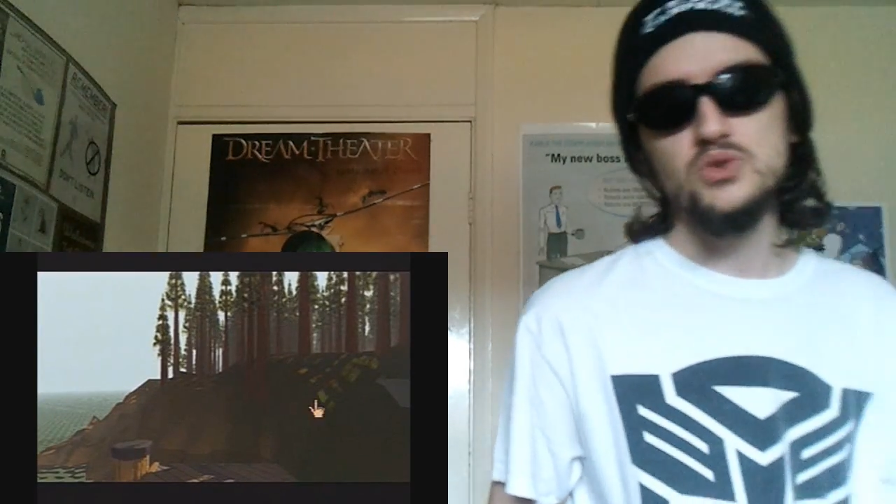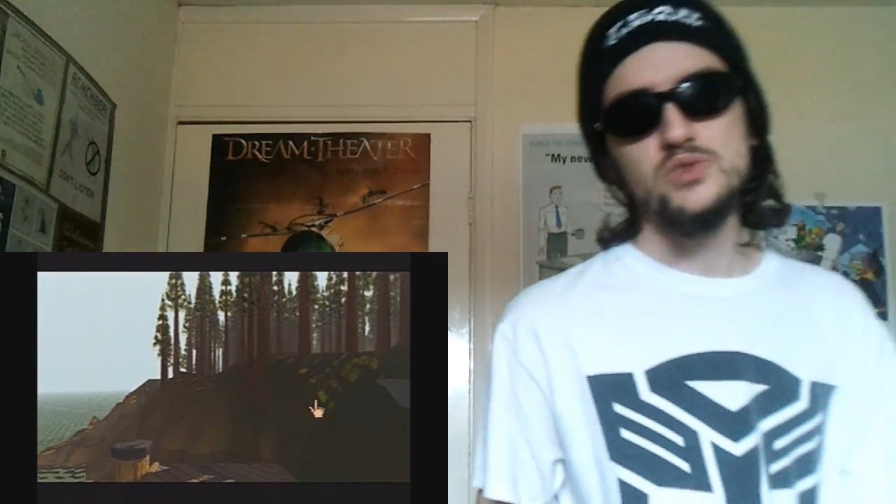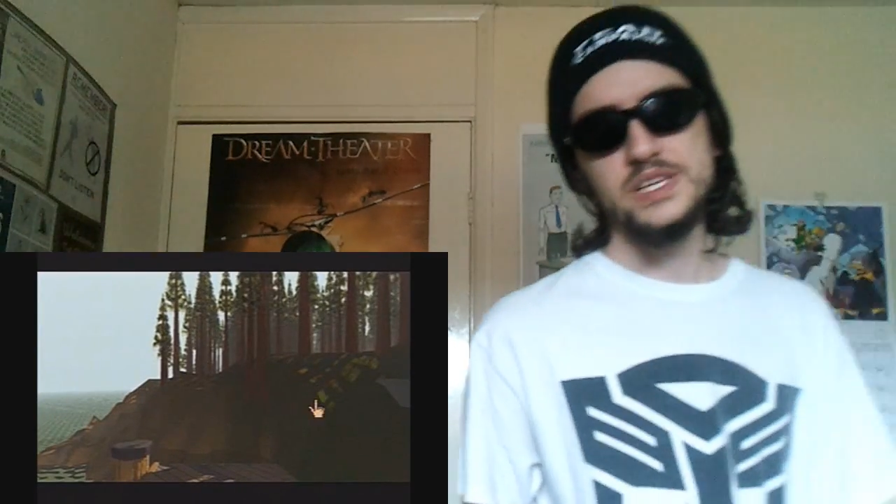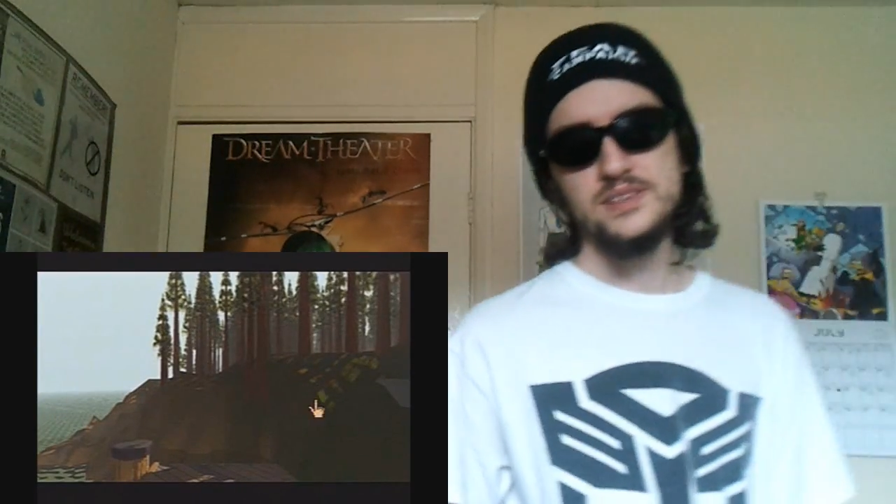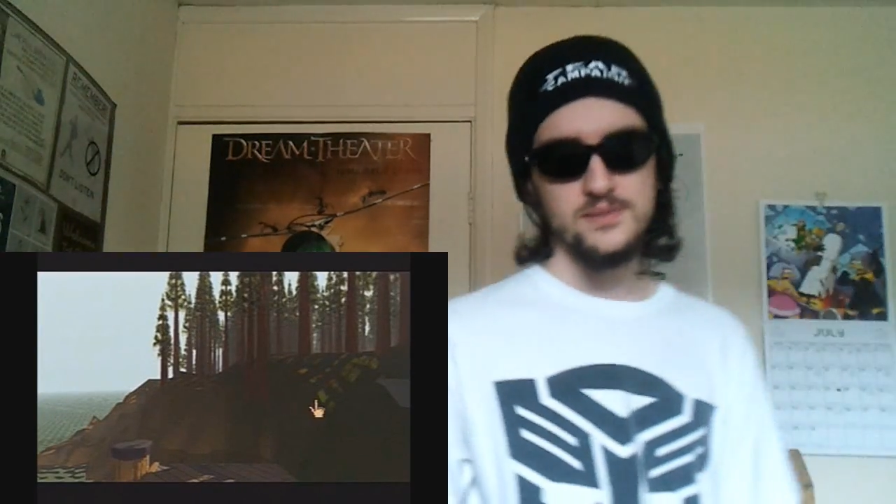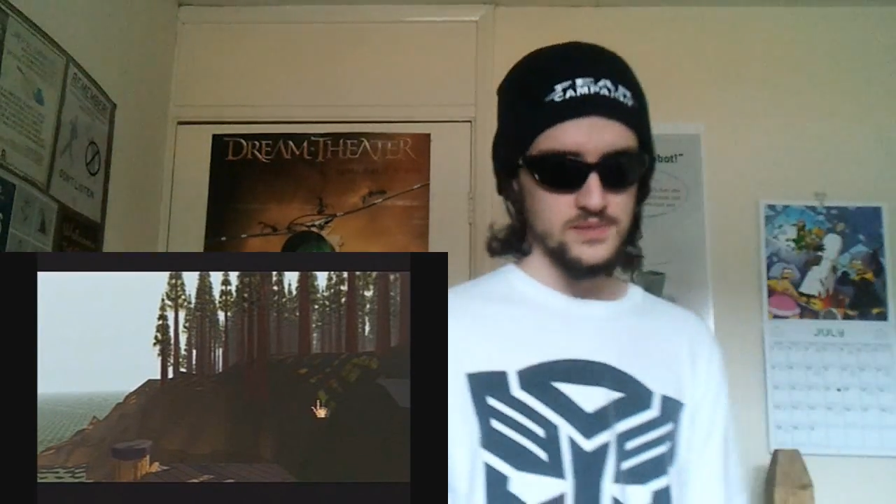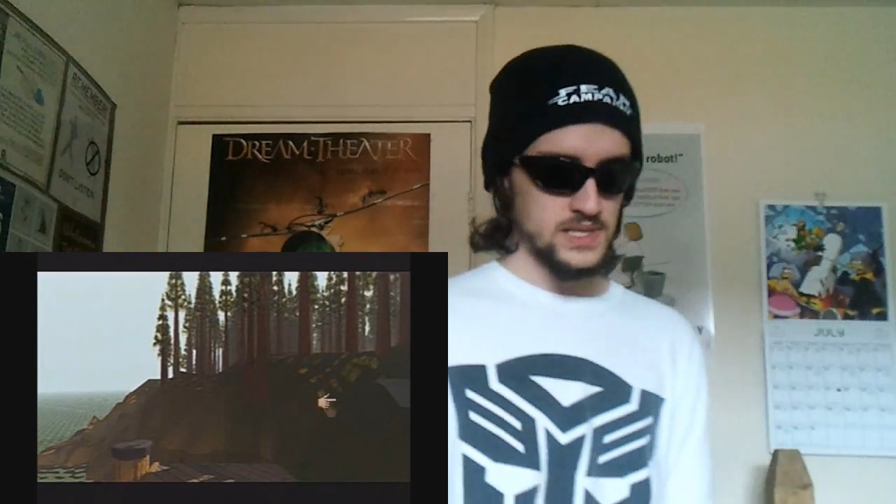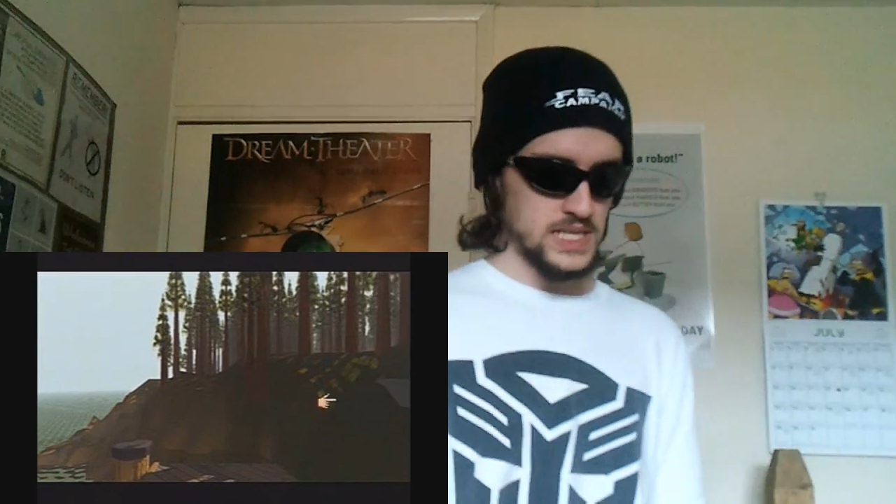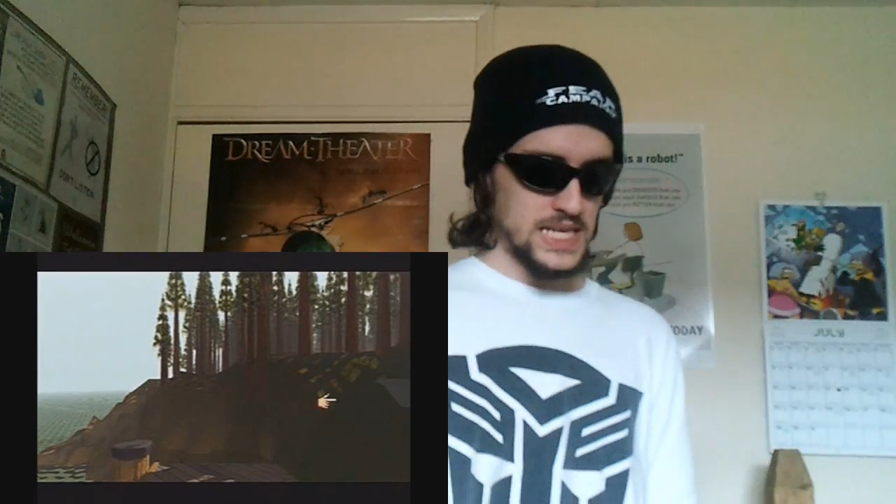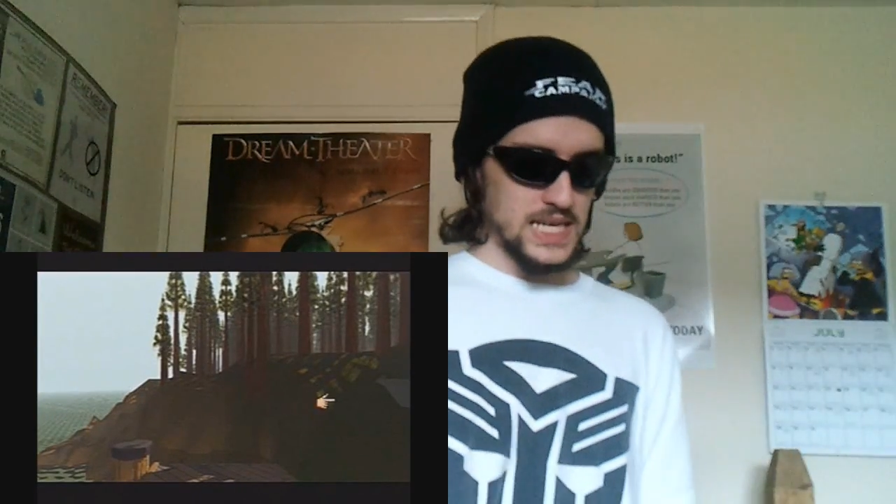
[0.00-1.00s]
and boring.
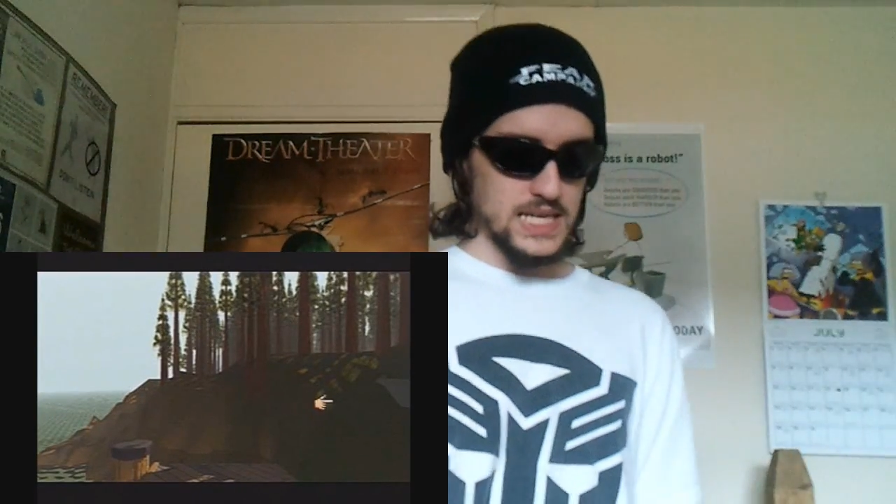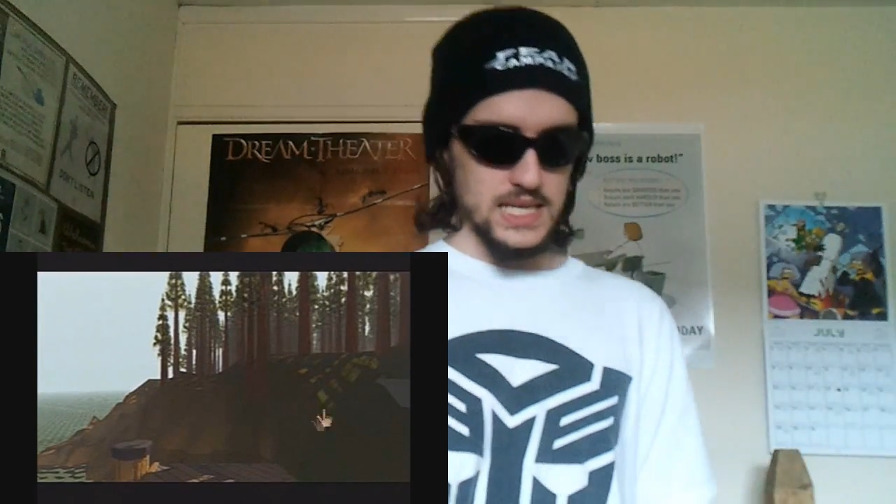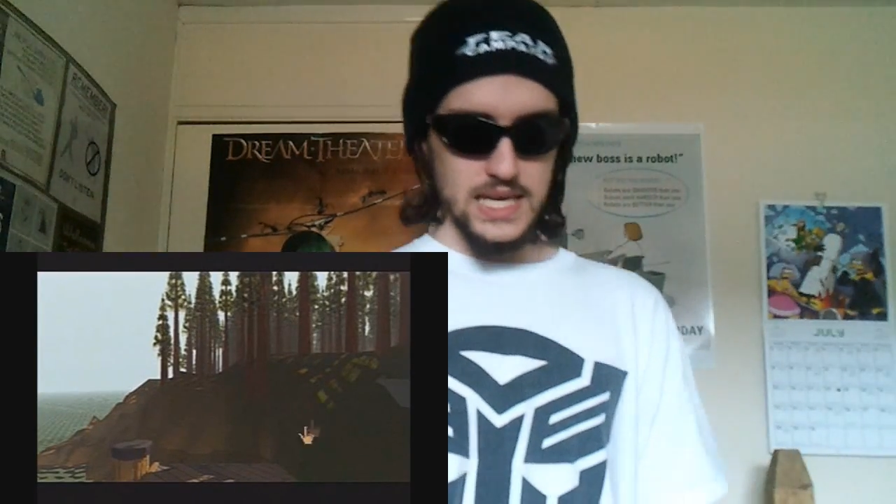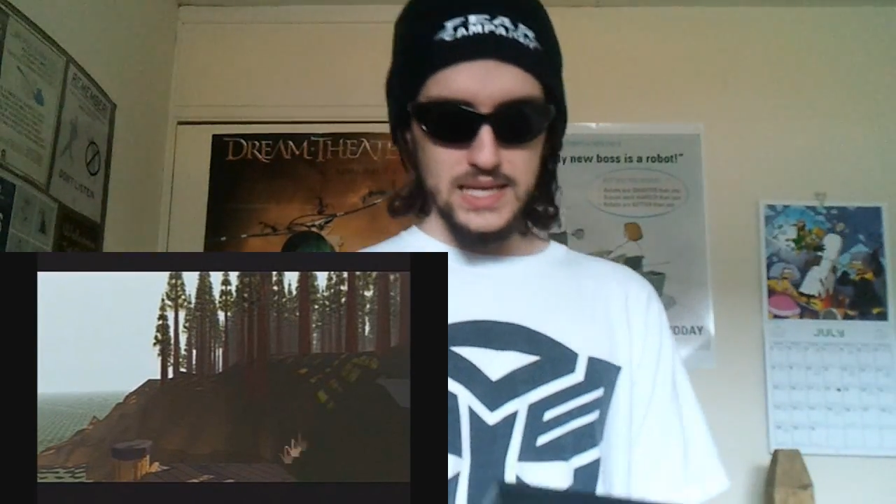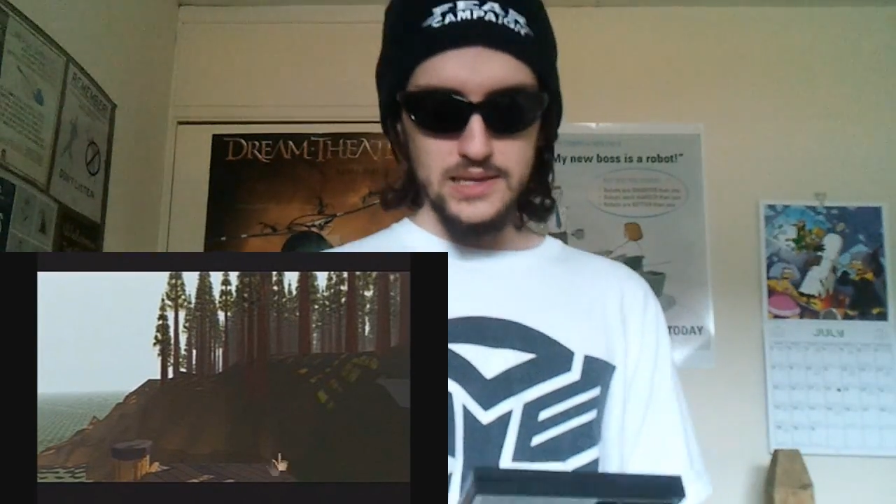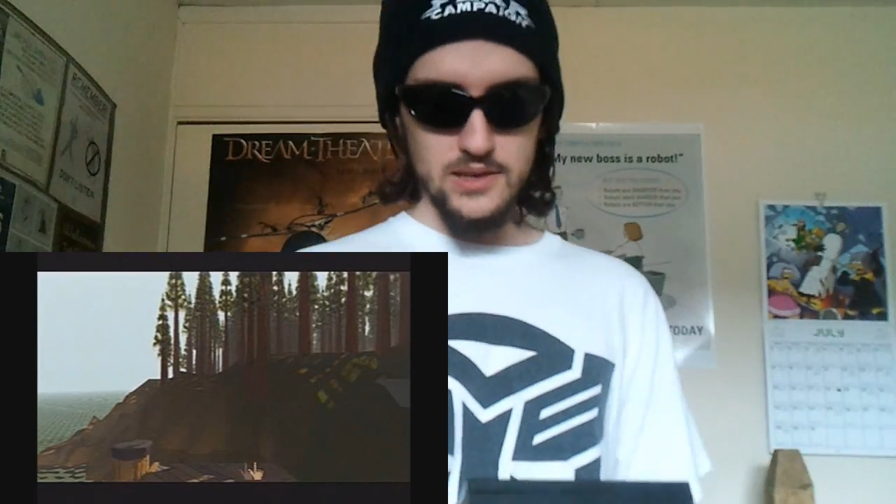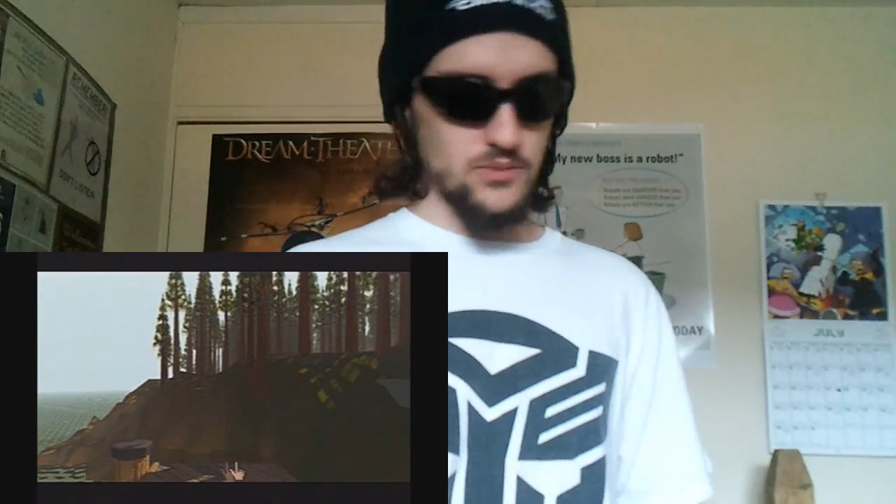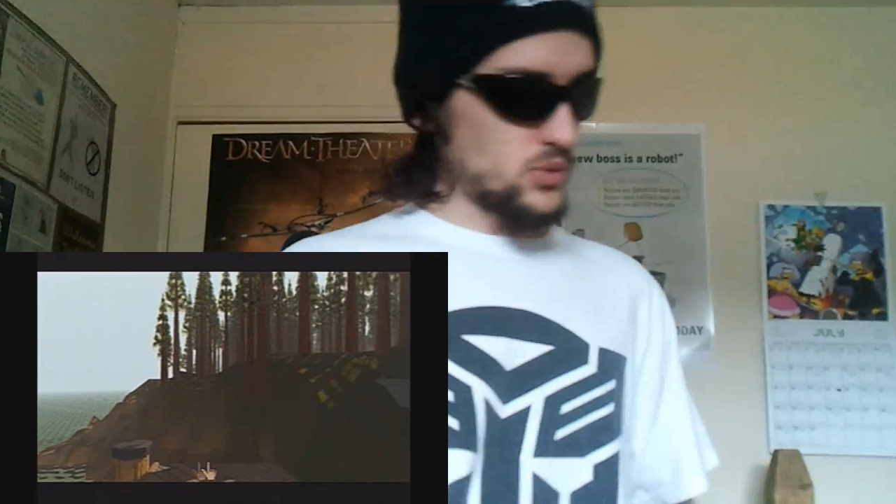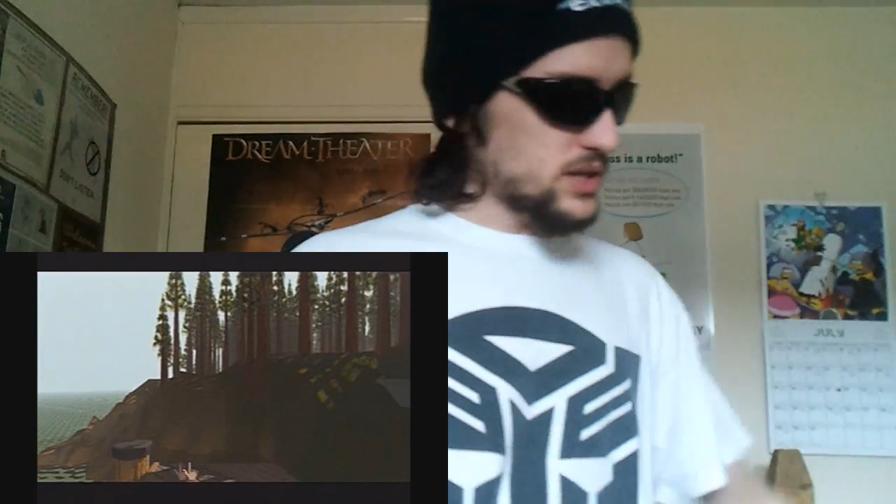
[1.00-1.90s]
Then